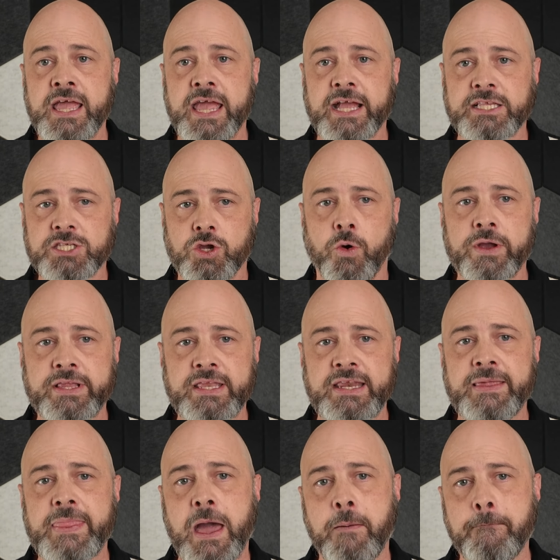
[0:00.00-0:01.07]
it's going to need
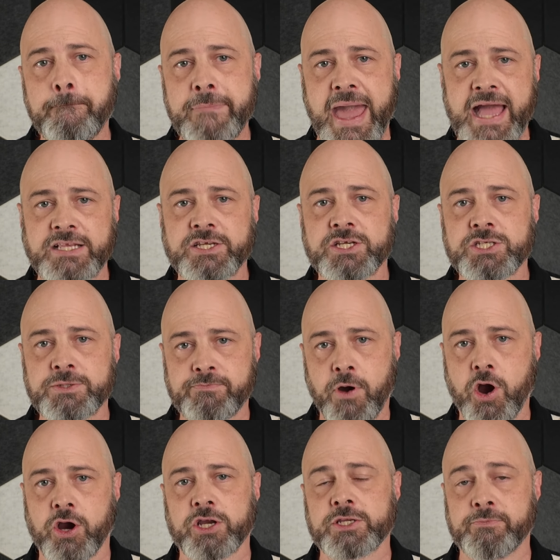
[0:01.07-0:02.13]
that magic
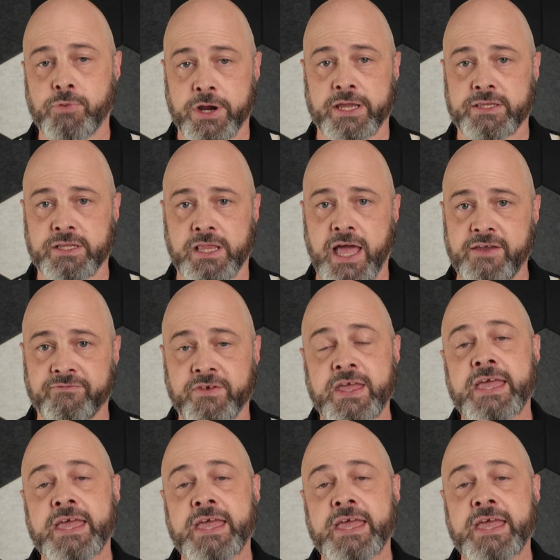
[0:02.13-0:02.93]
spark to bring it to life.